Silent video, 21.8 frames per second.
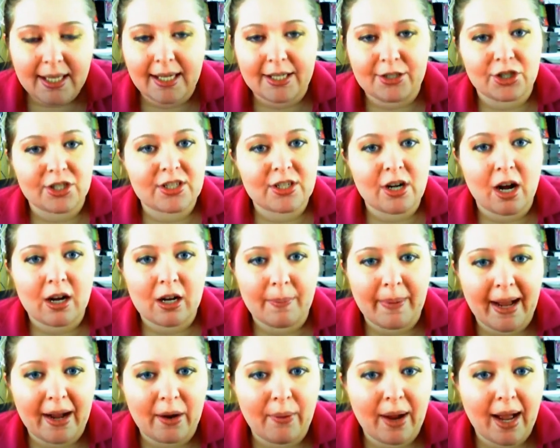and just talk
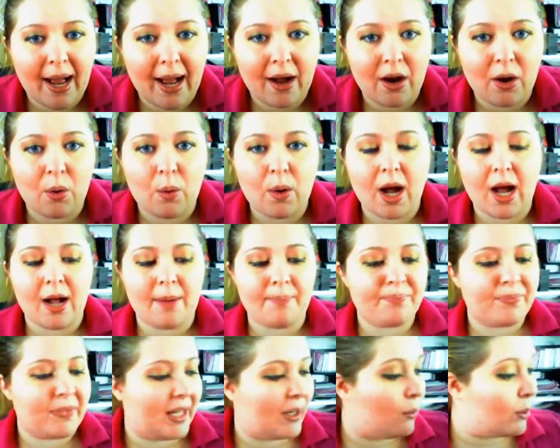about how,
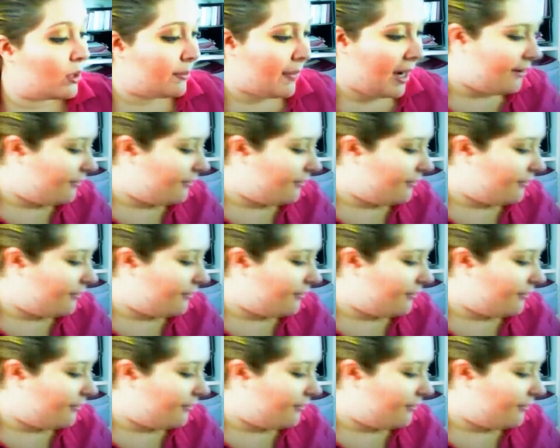like one of